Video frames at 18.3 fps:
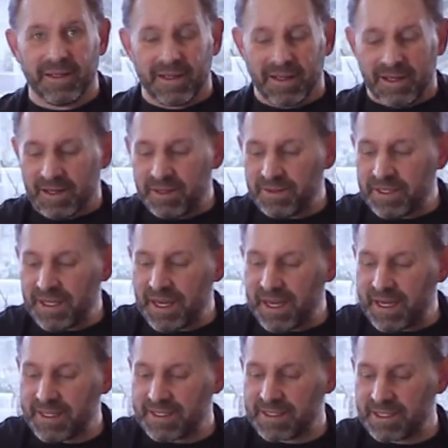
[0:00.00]

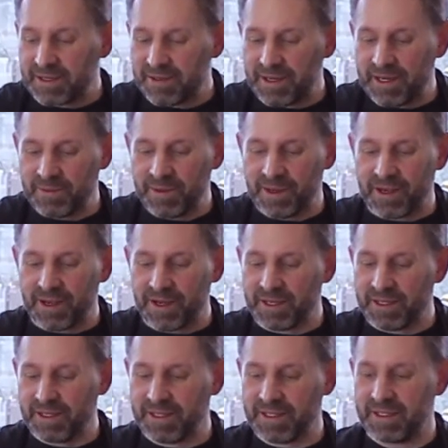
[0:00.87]
Okay, so here we
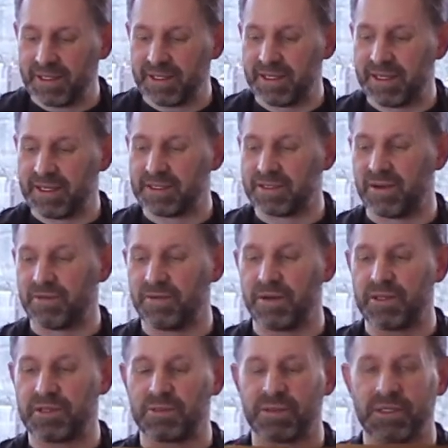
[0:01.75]
are. Here's our
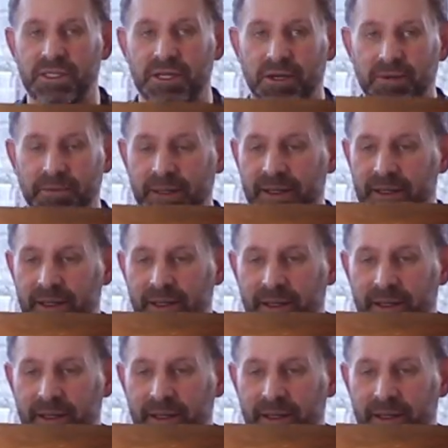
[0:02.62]
rosewood top.